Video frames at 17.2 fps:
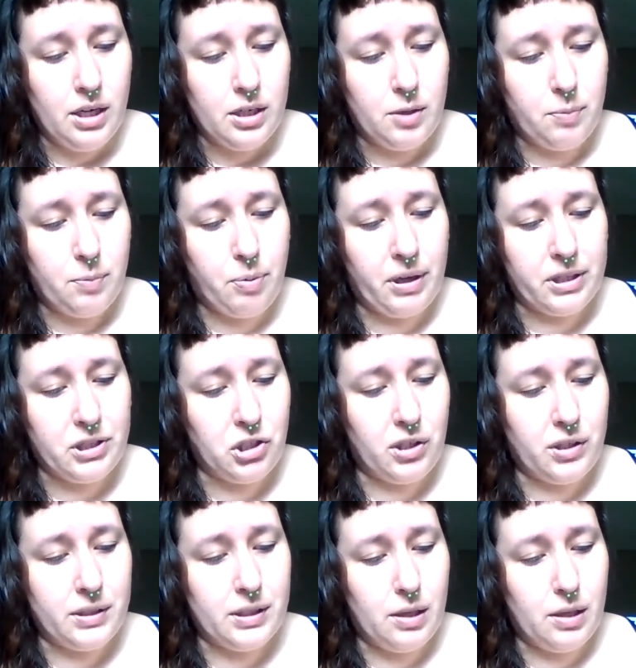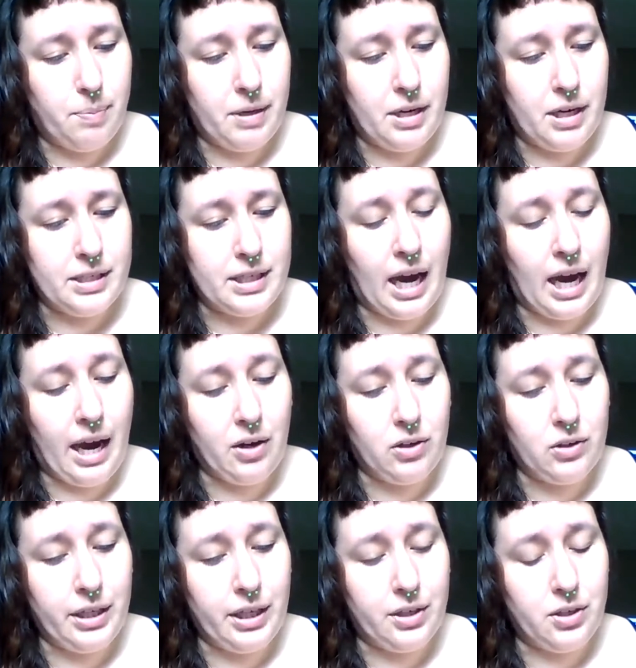Depression could slip in
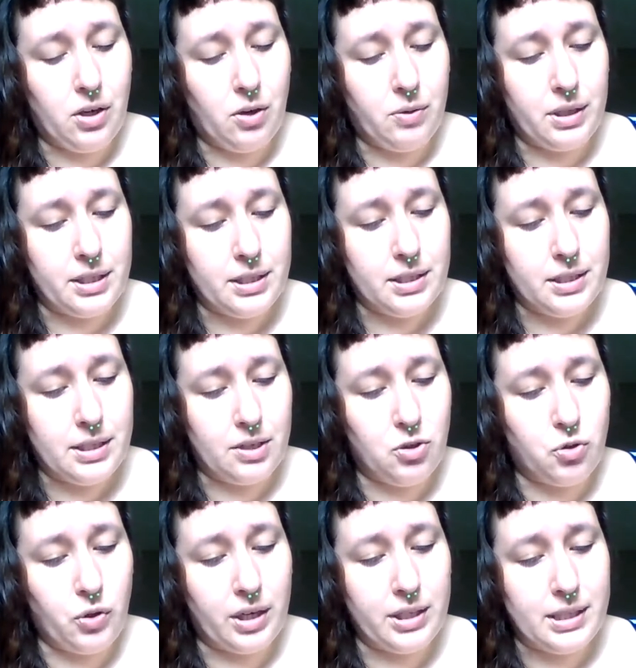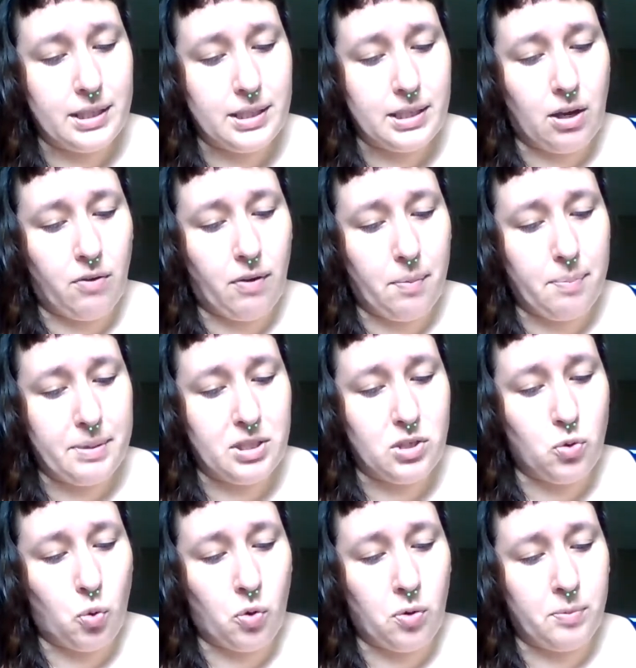entirely unnoticed and dress itself up as
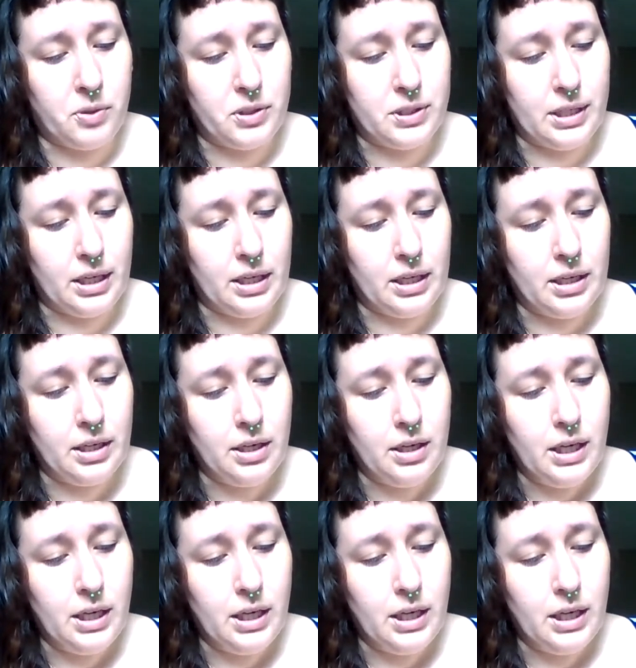normalcy,